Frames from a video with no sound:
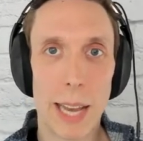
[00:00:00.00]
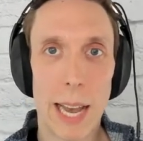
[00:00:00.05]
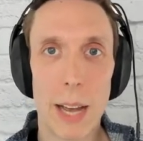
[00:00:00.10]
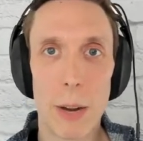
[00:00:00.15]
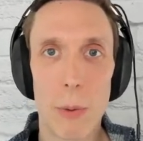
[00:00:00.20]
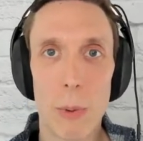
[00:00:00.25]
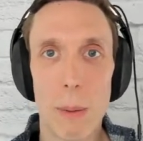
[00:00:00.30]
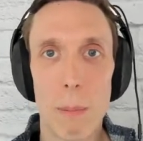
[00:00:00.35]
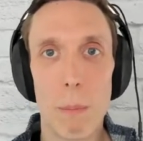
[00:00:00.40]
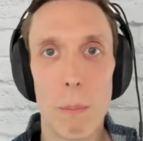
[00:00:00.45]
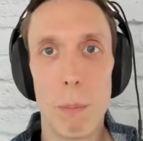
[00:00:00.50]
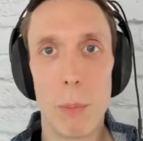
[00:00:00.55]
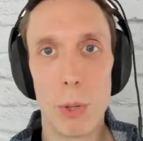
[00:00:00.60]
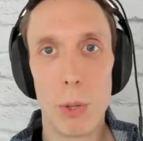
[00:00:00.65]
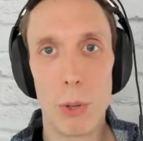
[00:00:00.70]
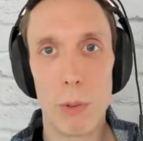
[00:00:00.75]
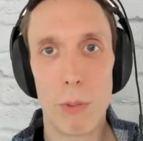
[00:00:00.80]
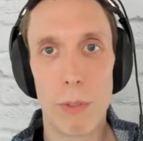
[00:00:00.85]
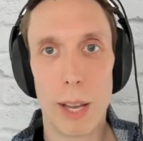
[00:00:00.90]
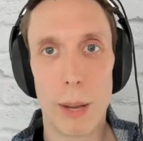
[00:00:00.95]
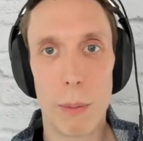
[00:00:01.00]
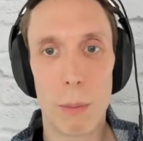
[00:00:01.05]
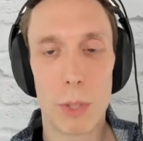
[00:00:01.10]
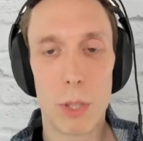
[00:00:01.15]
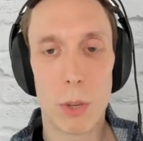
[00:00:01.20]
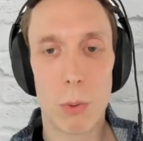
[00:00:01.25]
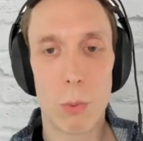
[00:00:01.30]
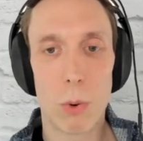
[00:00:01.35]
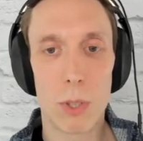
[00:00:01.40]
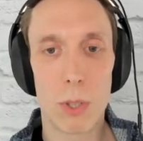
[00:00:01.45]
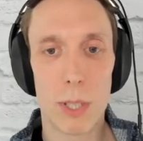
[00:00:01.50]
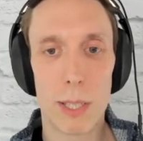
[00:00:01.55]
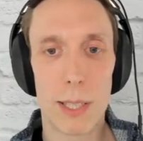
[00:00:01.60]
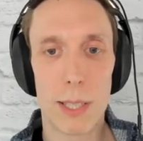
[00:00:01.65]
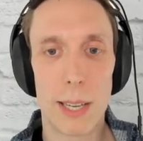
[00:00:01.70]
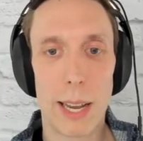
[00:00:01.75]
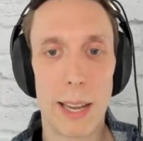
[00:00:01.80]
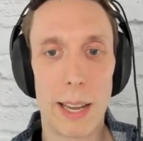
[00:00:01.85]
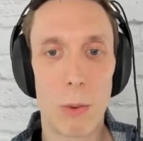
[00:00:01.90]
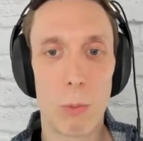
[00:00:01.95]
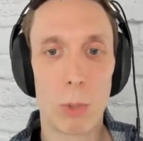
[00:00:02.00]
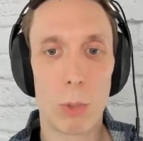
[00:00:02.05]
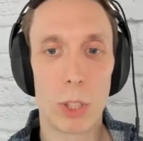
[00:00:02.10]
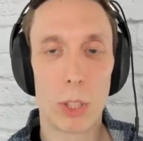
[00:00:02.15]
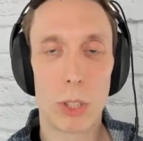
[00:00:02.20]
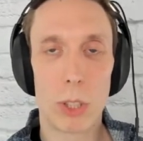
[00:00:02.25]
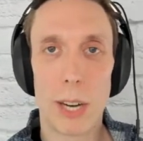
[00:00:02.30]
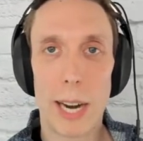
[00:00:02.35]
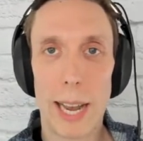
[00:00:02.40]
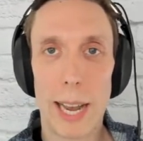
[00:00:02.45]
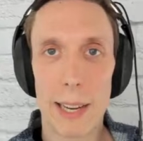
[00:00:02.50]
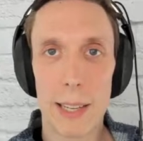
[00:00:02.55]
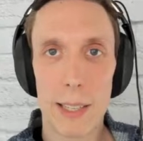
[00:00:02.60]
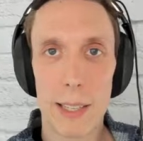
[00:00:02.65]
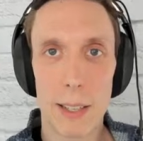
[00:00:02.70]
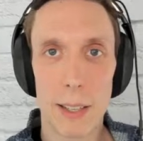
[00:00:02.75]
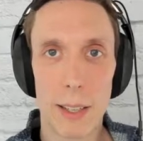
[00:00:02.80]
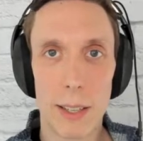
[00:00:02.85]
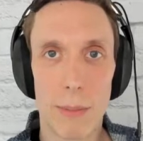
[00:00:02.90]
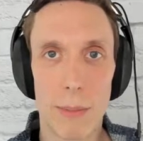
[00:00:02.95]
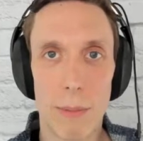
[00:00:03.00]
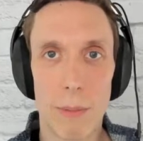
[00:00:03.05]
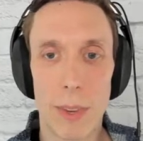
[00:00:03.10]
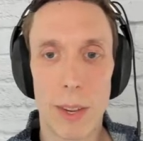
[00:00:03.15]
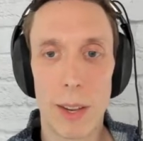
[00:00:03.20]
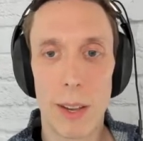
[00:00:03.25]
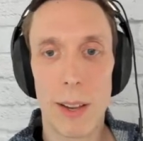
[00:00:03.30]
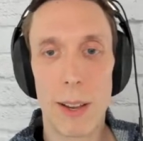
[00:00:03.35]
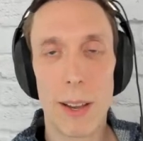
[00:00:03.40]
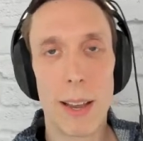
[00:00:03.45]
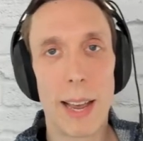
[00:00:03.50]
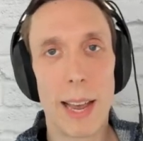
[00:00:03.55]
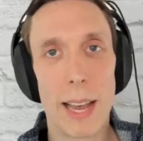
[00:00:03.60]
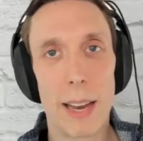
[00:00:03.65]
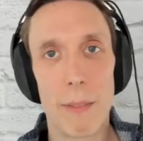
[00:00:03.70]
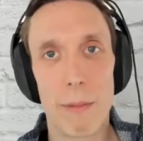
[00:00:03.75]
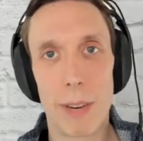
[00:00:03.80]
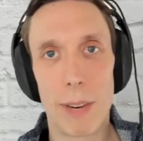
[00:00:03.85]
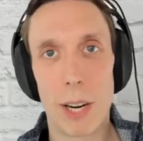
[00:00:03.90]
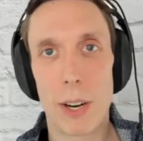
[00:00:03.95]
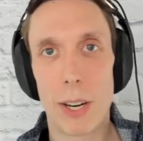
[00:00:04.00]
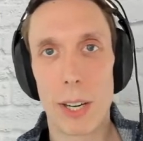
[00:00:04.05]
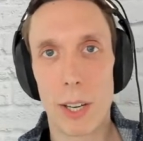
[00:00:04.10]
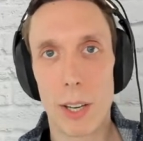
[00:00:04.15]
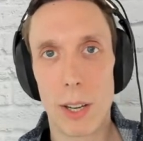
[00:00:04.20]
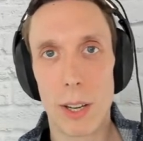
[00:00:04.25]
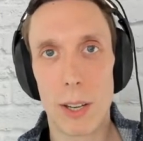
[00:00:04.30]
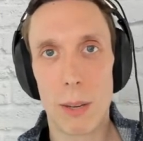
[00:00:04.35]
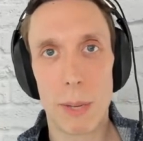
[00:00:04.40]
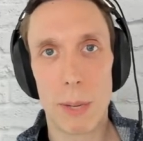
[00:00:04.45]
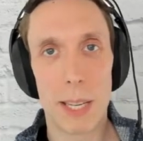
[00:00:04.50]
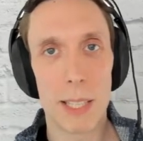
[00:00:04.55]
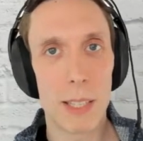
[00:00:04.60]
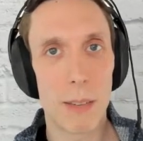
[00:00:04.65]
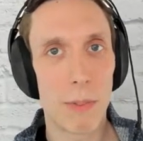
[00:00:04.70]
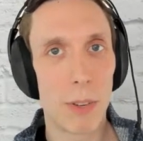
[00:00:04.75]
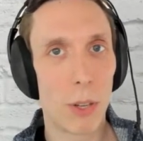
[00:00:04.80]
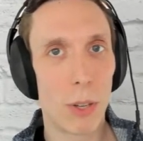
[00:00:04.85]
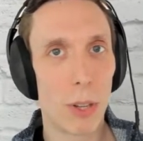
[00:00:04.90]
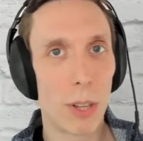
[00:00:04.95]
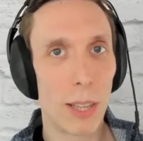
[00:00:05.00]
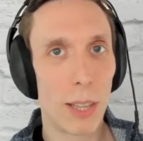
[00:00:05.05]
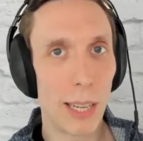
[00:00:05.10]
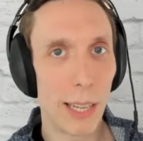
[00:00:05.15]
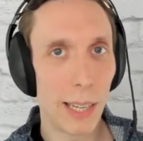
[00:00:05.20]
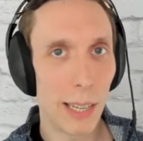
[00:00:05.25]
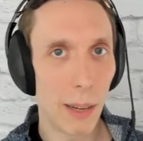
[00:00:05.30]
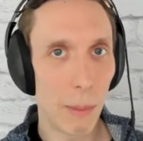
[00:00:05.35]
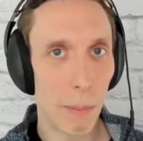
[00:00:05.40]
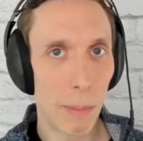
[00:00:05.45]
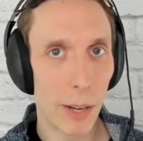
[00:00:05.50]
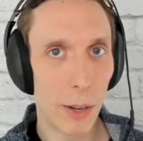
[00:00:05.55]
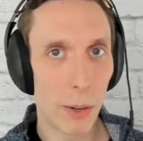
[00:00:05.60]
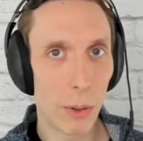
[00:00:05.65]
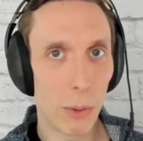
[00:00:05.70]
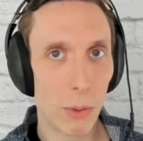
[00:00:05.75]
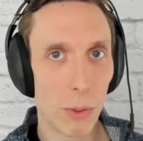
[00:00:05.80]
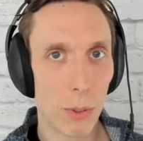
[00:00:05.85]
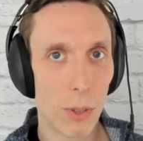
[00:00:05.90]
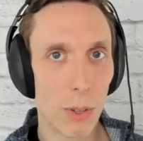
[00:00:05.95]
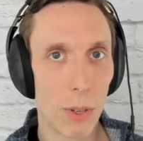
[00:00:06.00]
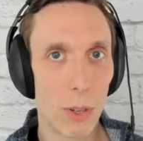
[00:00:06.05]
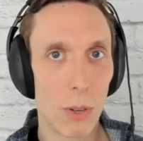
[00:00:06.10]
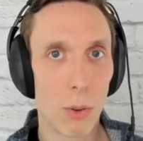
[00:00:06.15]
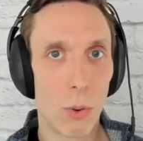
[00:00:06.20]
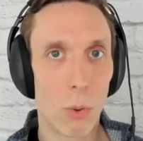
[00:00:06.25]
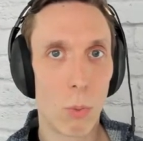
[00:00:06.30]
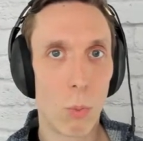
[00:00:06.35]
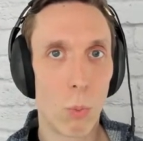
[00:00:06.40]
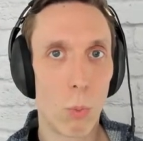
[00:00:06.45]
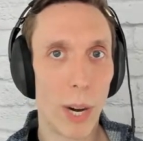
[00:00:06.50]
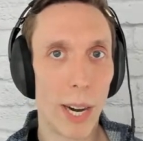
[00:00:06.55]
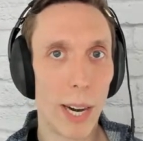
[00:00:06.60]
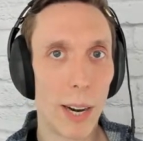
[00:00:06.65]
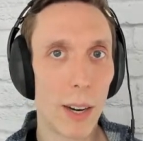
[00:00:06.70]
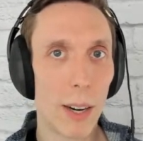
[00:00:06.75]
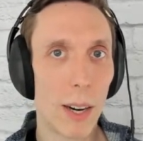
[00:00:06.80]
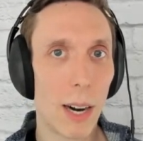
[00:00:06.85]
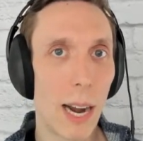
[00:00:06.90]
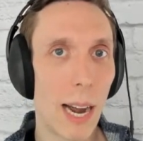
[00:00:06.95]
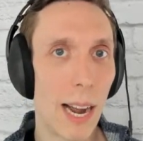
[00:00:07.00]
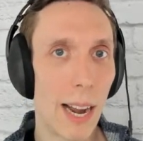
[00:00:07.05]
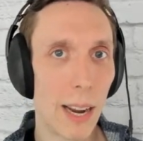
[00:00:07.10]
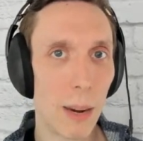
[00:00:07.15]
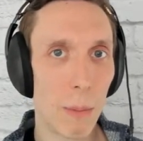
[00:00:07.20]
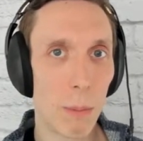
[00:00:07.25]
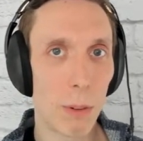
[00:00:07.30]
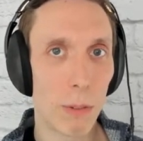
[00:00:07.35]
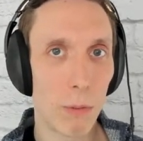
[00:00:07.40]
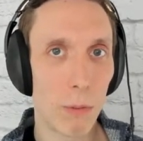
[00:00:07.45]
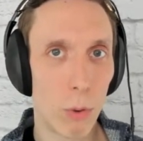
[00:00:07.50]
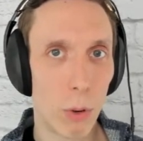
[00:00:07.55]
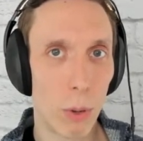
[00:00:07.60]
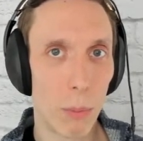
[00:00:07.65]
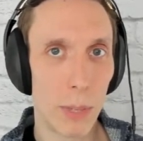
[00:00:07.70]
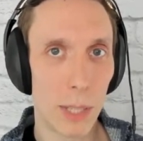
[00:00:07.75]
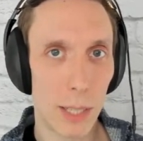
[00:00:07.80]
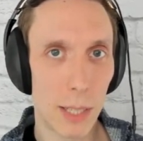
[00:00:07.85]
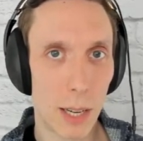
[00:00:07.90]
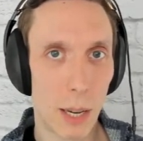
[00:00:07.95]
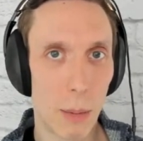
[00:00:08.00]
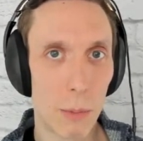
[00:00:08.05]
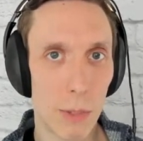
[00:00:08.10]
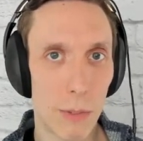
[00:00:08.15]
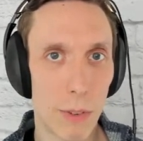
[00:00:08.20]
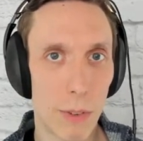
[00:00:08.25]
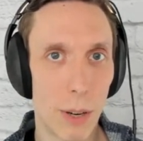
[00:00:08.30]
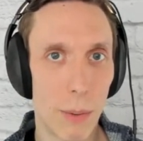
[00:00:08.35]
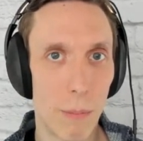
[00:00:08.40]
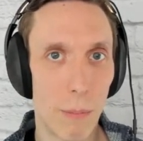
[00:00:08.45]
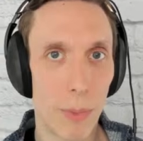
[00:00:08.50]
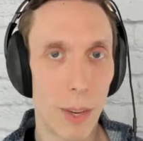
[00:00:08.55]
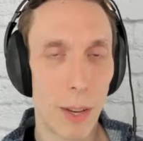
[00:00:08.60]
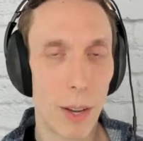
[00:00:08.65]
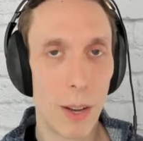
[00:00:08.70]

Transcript: How do I move them towards a state in which they're excellent and very good? Because if you think about where high performance comes from,